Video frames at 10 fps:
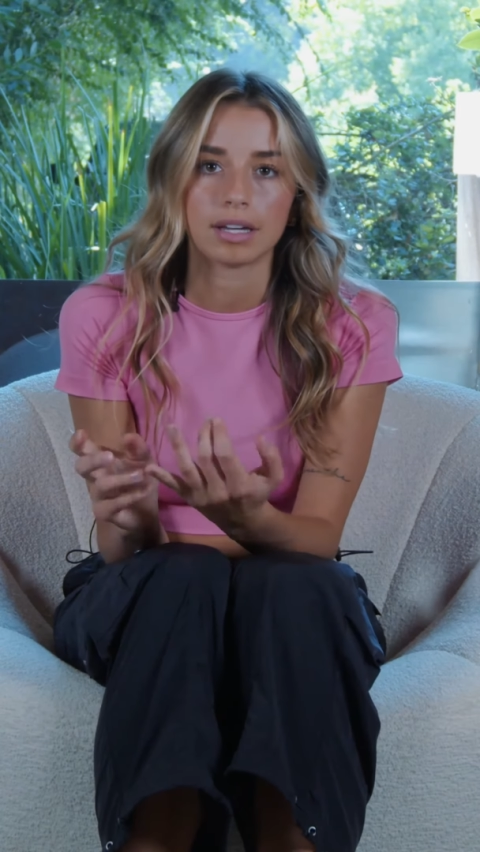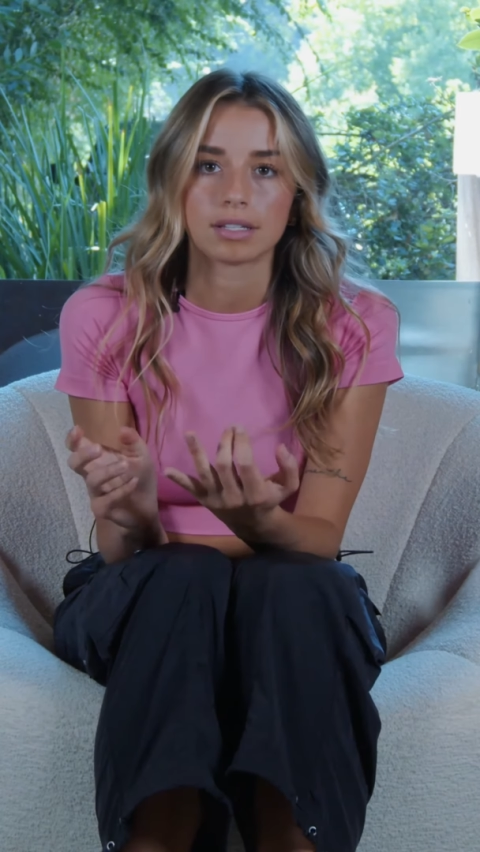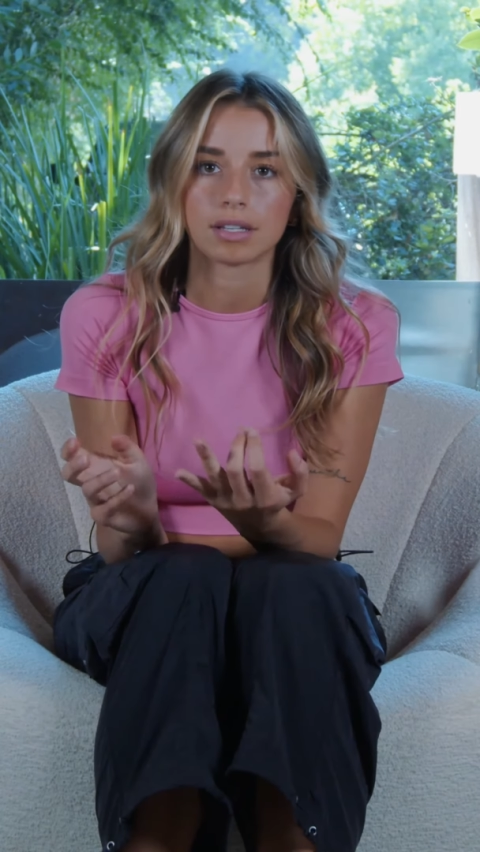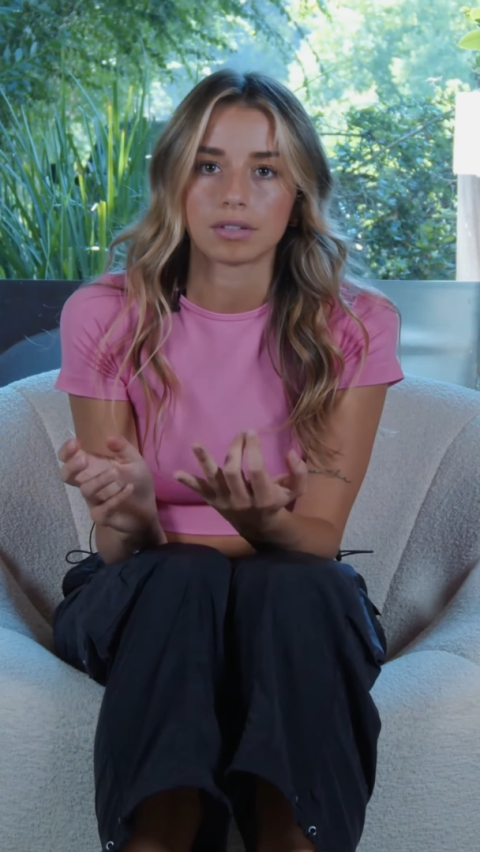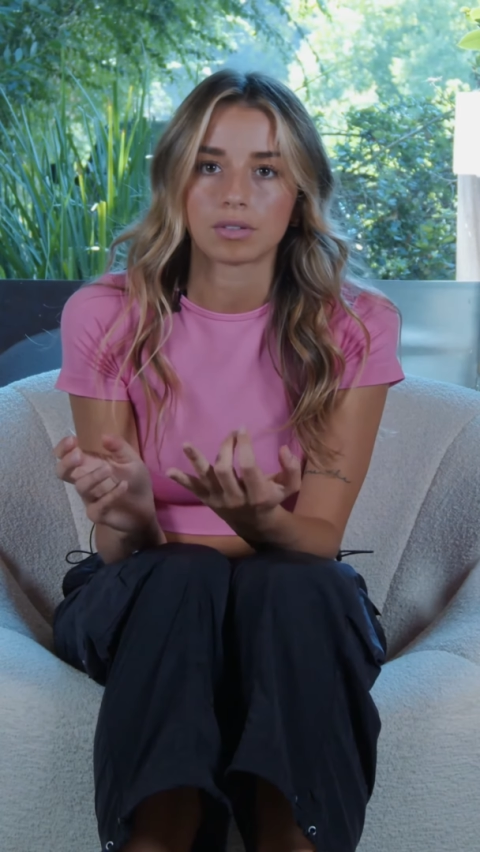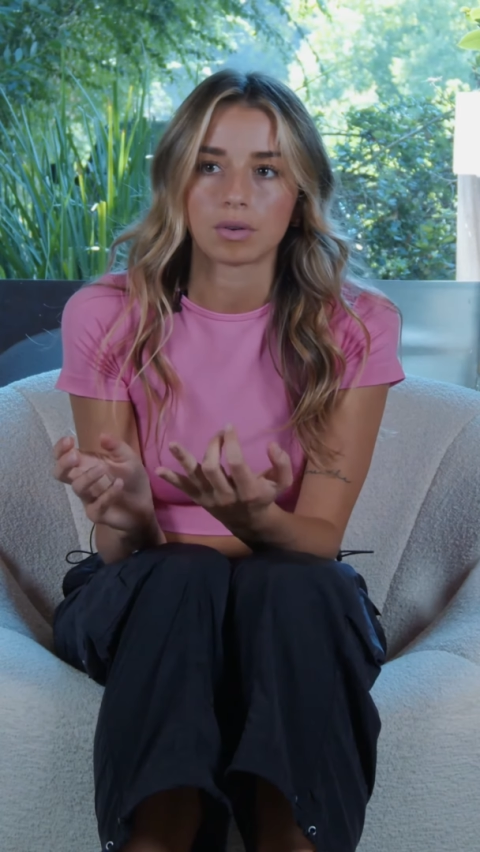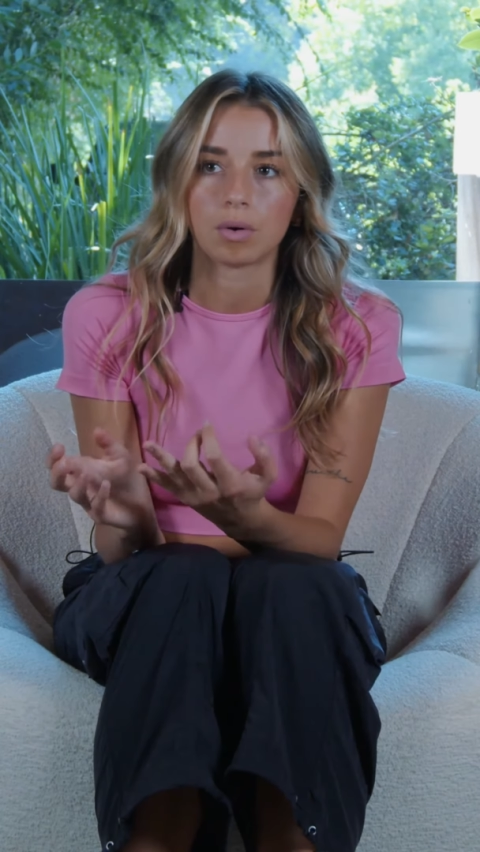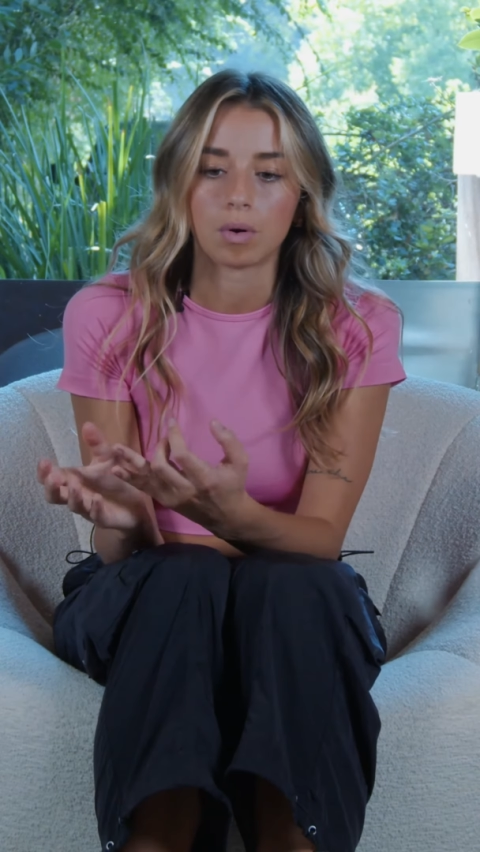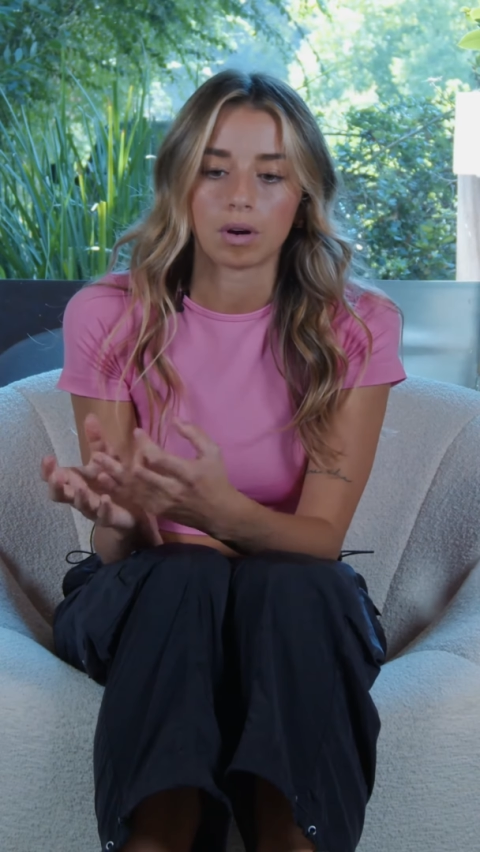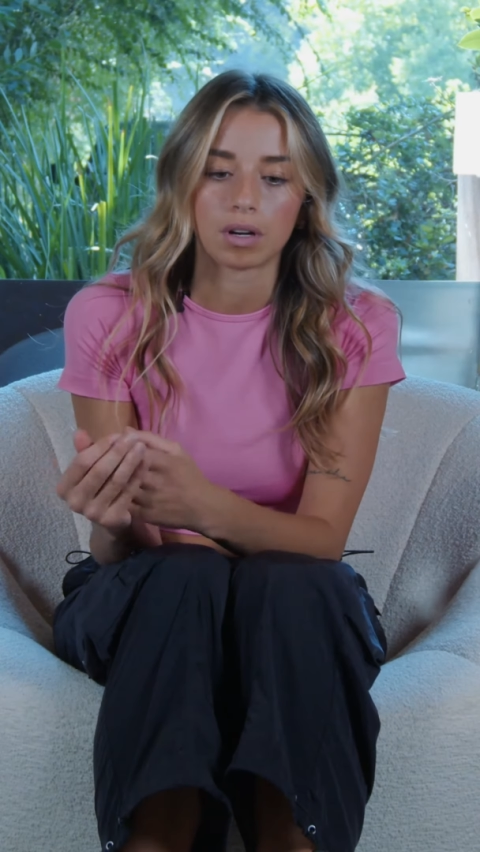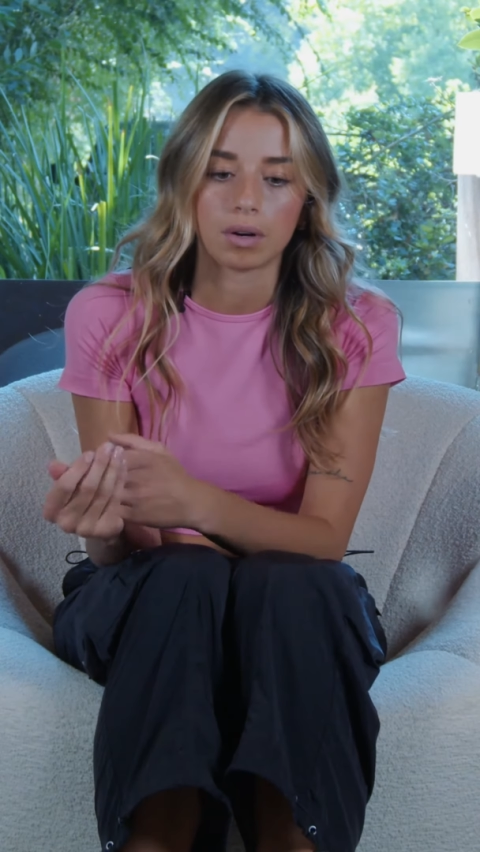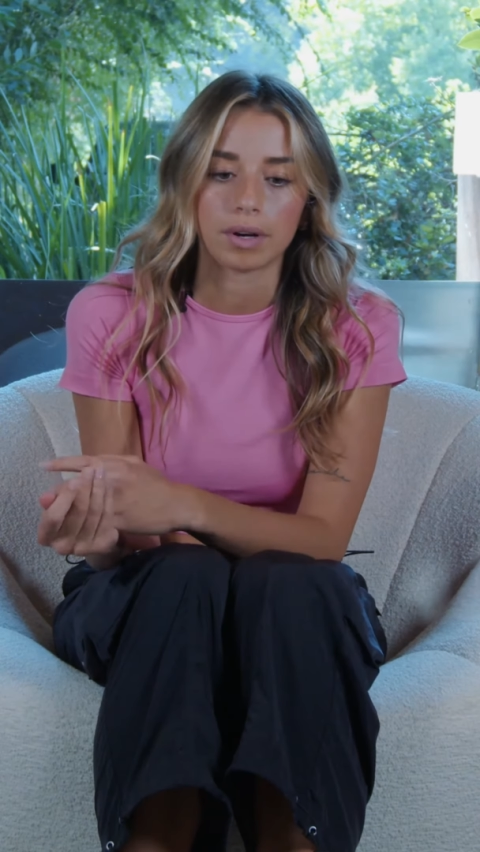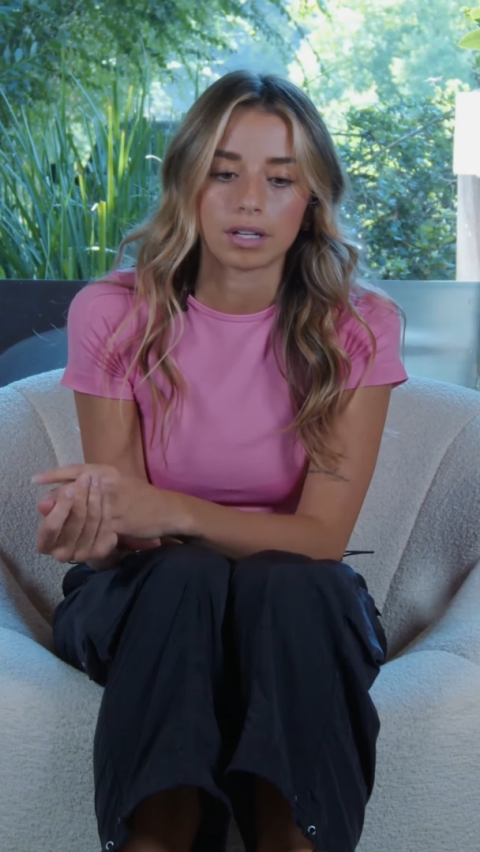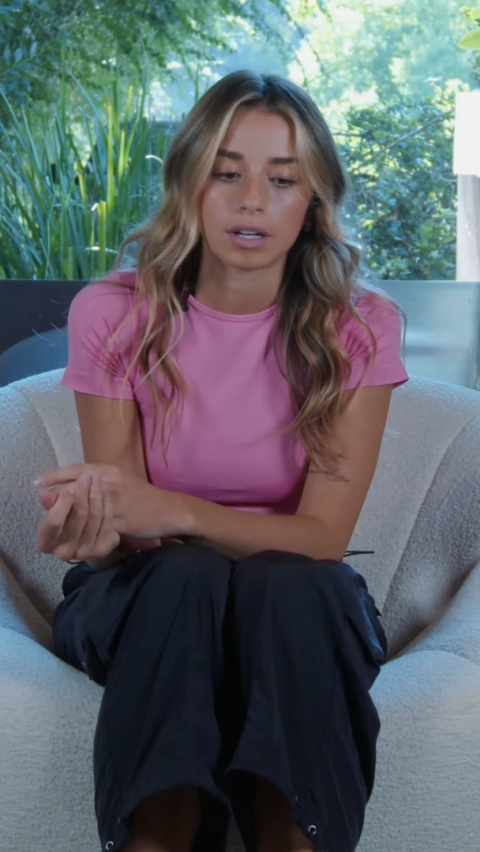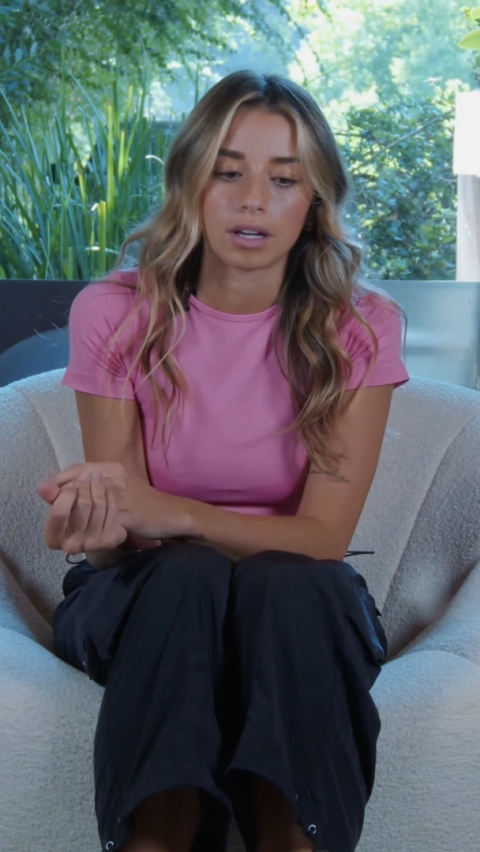license or
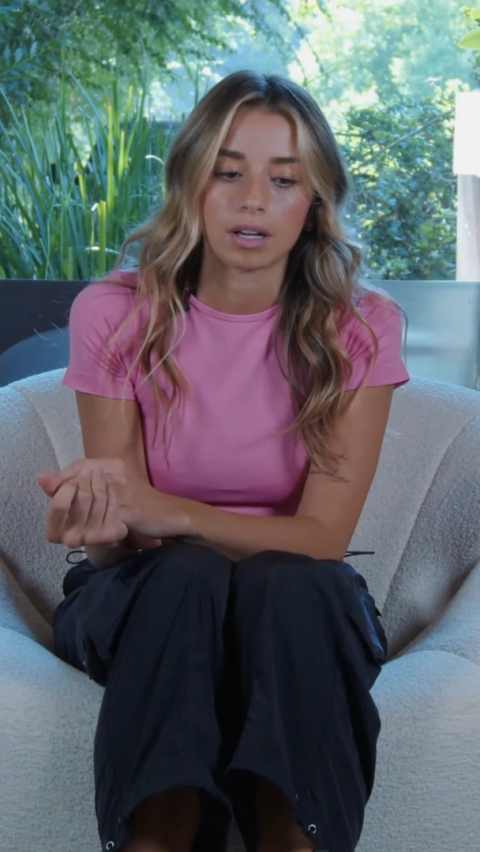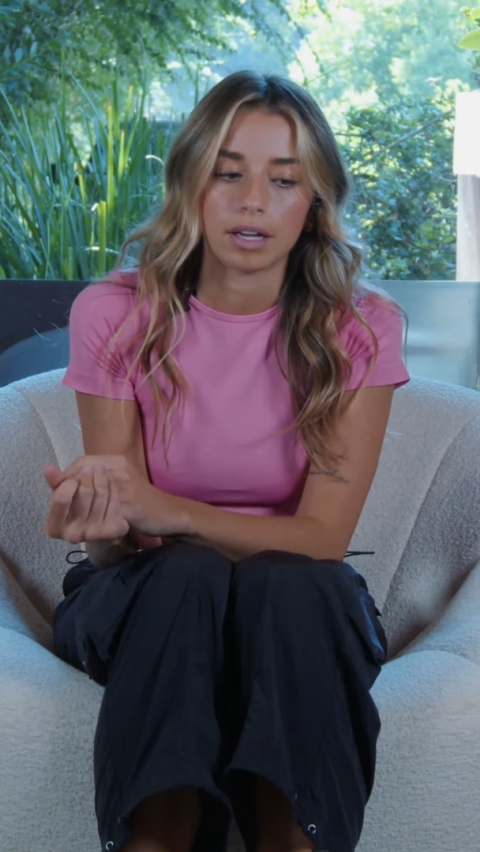going